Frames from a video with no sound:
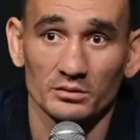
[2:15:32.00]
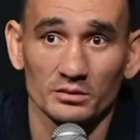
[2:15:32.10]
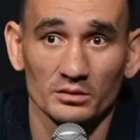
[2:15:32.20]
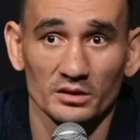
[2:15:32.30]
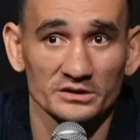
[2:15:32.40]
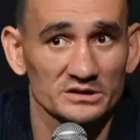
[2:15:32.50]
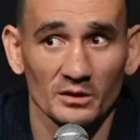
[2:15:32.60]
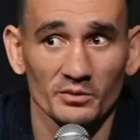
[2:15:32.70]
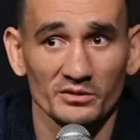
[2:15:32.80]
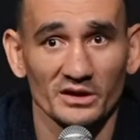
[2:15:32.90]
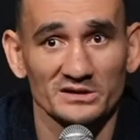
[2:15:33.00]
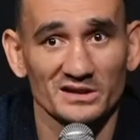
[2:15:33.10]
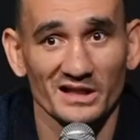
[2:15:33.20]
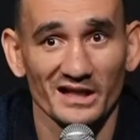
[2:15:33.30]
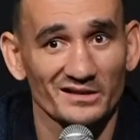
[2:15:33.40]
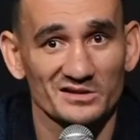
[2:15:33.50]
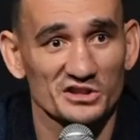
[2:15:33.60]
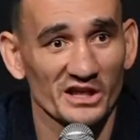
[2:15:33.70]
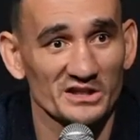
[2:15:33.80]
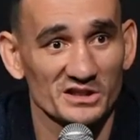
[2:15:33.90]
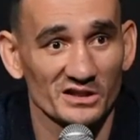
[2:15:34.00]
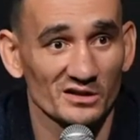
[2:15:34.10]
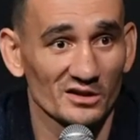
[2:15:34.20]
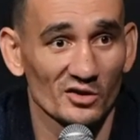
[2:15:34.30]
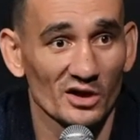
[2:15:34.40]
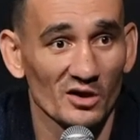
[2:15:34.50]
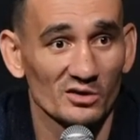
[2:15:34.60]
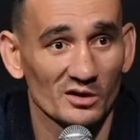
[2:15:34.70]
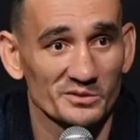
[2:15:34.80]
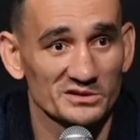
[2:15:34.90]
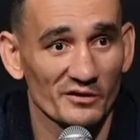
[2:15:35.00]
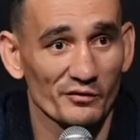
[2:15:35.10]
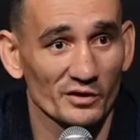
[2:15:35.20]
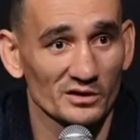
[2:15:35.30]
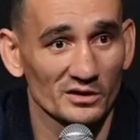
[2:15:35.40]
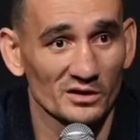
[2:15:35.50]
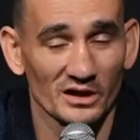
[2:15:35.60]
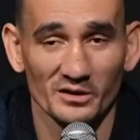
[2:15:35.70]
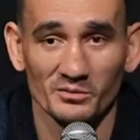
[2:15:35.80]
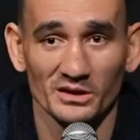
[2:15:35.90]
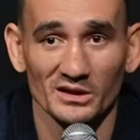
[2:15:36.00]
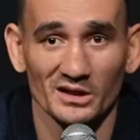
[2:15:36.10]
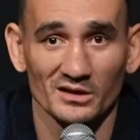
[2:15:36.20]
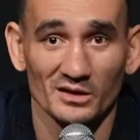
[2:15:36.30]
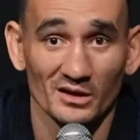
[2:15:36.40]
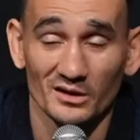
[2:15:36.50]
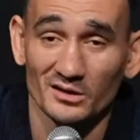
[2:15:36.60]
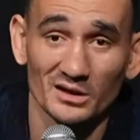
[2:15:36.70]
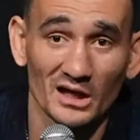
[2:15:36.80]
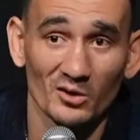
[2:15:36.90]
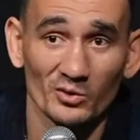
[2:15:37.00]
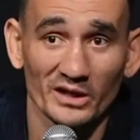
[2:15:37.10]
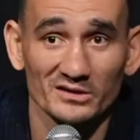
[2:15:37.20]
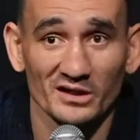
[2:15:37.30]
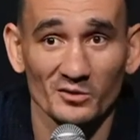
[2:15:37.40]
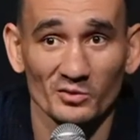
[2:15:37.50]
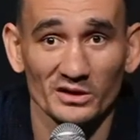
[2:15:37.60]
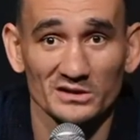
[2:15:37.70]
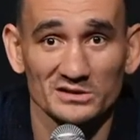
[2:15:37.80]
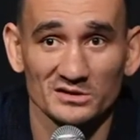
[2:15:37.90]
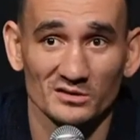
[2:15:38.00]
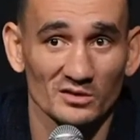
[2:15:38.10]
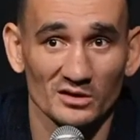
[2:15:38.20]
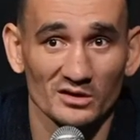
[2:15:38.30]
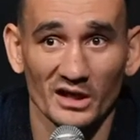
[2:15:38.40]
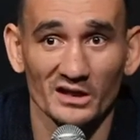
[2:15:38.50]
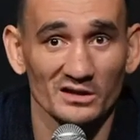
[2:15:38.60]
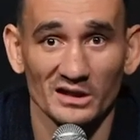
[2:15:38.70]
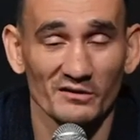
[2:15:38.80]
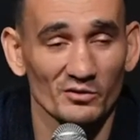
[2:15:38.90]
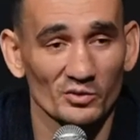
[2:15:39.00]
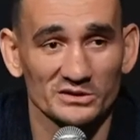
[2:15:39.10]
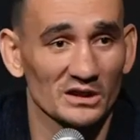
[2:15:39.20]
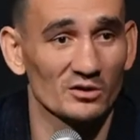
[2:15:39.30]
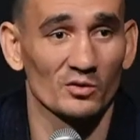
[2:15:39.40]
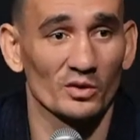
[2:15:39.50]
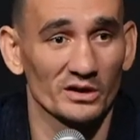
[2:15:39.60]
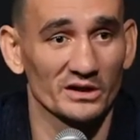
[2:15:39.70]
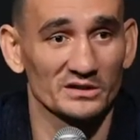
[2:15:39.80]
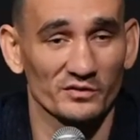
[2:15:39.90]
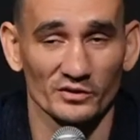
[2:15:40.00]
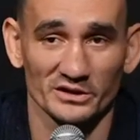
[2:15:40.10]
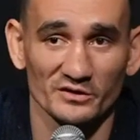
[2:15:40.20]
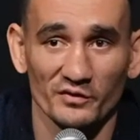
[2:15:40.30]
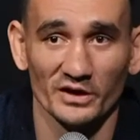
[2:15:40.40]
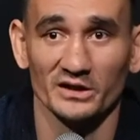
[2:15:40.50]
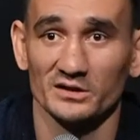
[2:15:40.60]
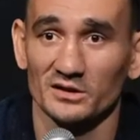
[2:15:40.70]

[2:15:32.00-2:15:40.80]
there's a couple of things that I had to change, and you know, the outcome is different, you know what I mean? And now we had 10 weeks 10 11 weeks, I don't know what it is for this fight.